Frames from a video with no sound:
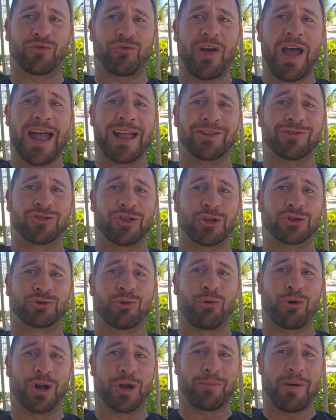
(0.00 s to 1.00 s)
fans that are
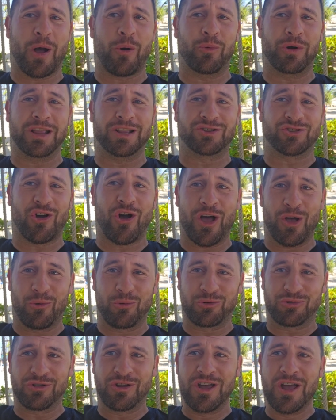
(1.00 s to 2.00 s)
talking about winning
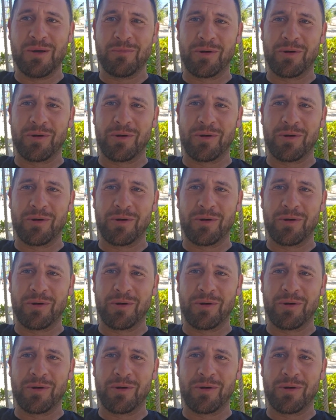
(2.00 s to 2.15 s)
titles.